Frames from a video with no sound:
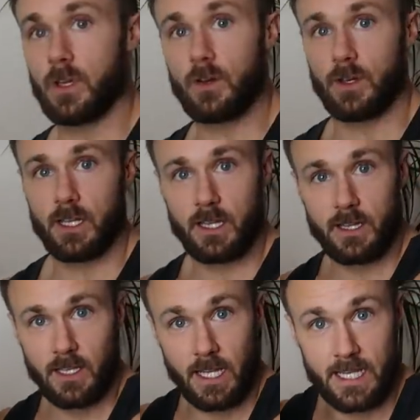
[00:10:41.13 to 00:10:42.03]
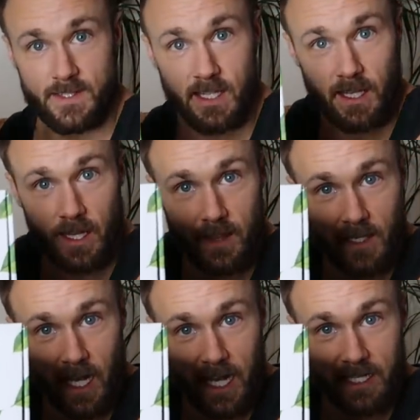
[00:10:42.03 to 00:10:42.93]
Dude,
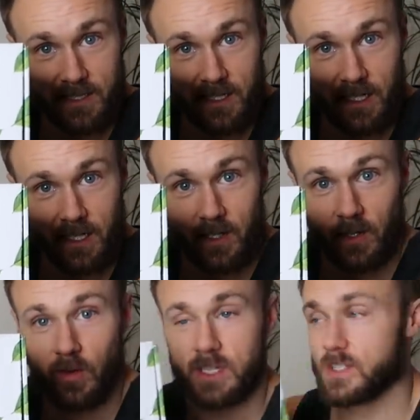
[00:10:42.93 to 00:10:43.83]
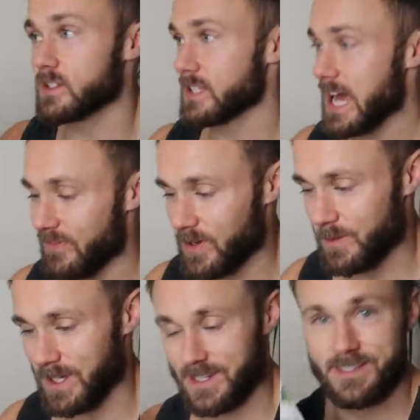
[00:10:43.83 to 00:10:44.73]
guys, Crystal's laughing at
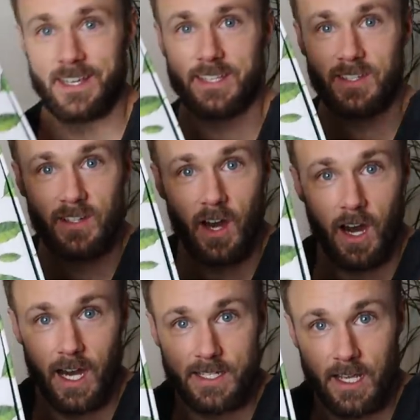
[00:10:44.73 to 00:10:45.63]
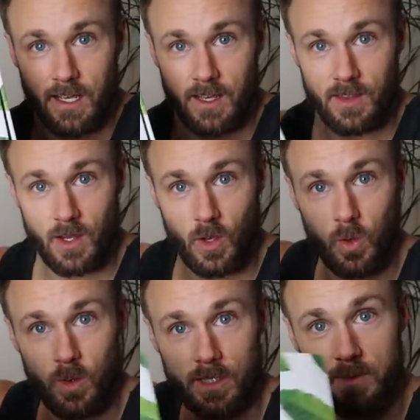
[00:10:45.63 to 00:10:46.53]
me. Is this not the
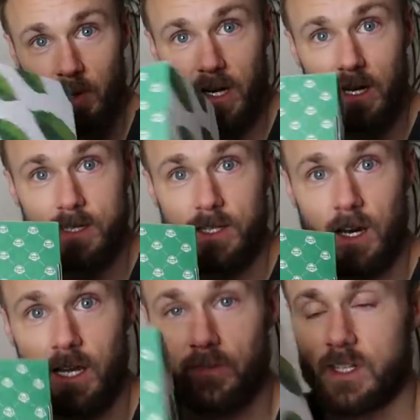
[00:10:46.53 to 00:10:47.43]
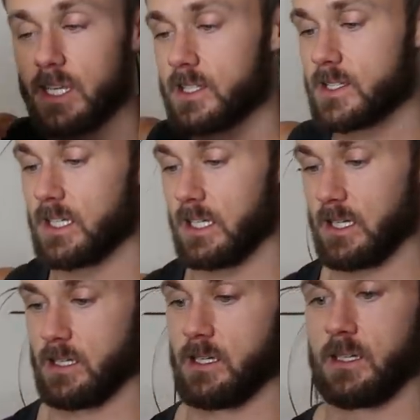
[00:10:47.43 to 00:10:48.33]
coolest box y'all ever did see?